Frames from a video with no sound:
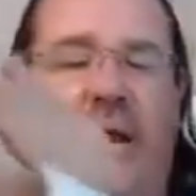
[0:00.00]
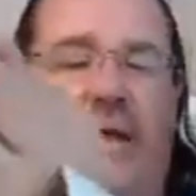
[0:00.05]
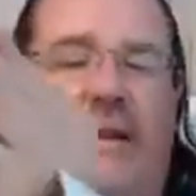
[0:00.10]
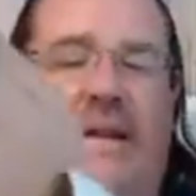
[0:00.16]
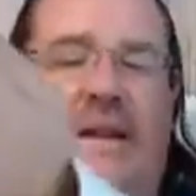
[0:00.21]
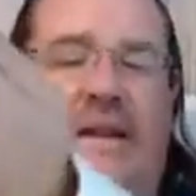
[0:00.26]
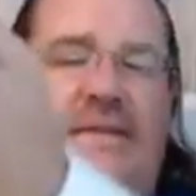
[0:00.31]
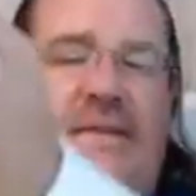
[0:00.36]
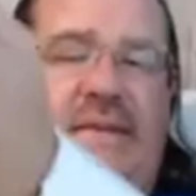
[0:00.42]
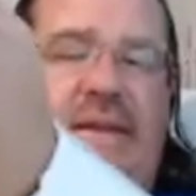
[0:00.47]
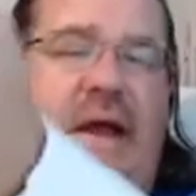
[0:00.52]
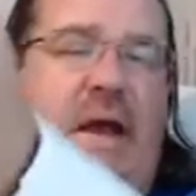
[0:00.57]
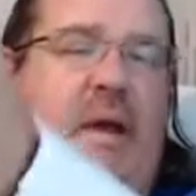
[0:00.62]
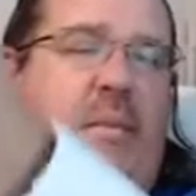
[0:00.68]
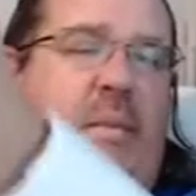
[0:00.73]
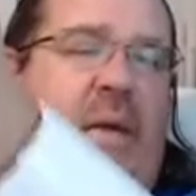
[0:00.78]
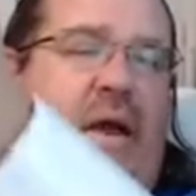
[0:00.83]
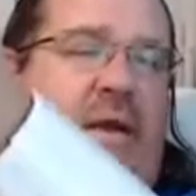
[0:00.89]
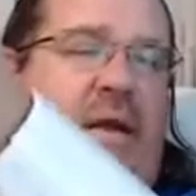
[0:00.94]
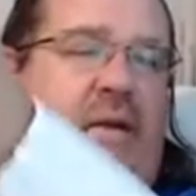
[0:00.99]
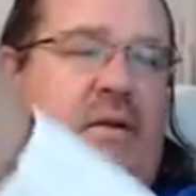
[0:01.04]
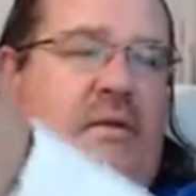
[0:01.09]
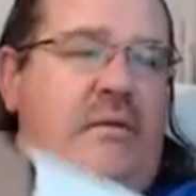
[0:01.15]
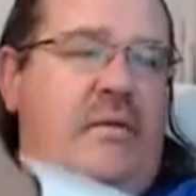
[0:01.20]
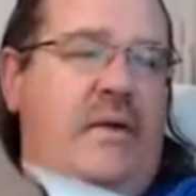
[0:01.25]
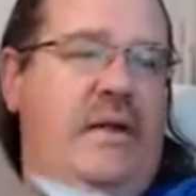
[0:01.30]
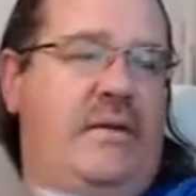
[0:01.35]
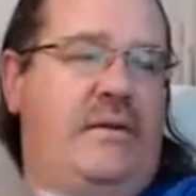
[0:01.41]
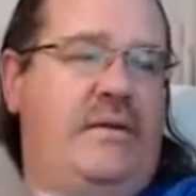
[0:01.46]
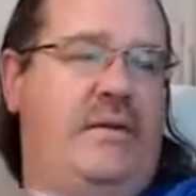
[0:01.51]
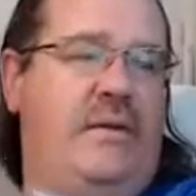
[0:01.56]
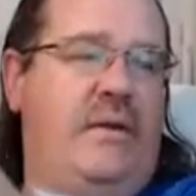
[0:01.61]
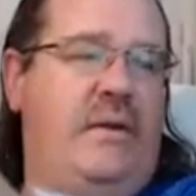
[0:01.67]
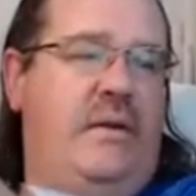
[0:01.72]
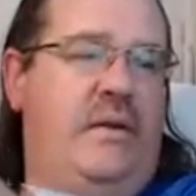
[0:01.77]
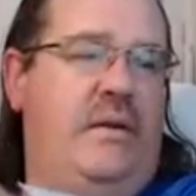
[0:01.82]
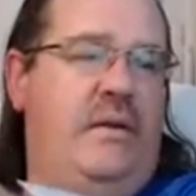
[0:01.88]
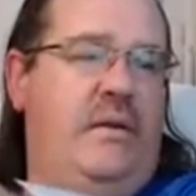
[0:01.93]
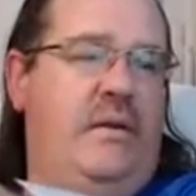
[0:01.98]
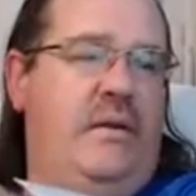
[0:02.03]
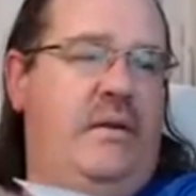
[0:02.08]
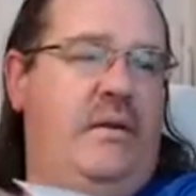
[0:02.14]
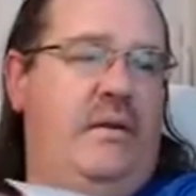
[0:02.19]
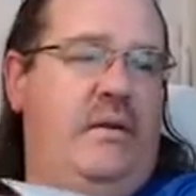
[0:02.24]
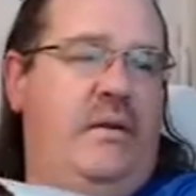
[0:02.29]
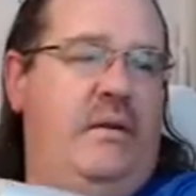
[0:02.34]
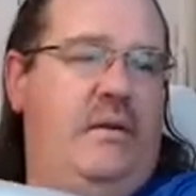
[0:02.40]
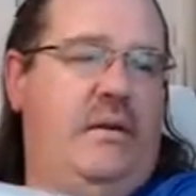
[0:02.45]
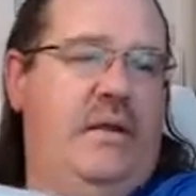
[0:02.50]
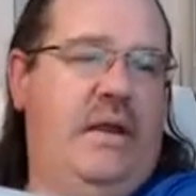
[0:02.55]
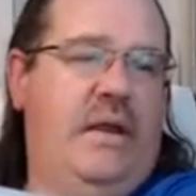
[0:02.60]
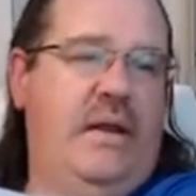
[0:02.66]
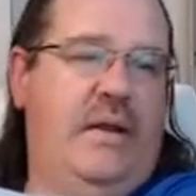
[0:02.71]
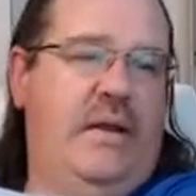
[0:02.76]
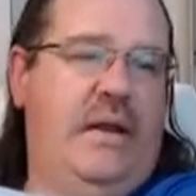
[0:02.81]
that's down by your wrist. Okay,